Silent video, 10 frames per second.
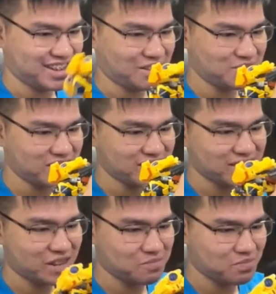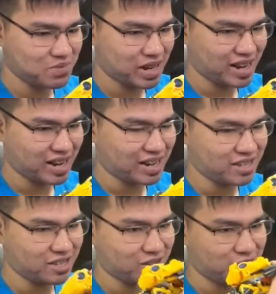I mean, it's not
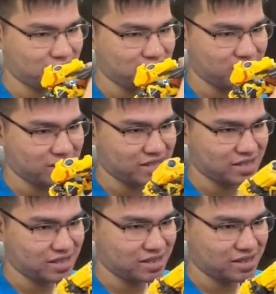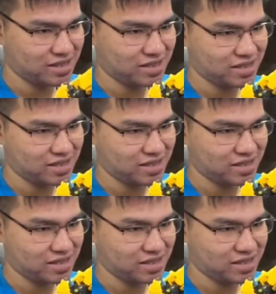bad though. It's just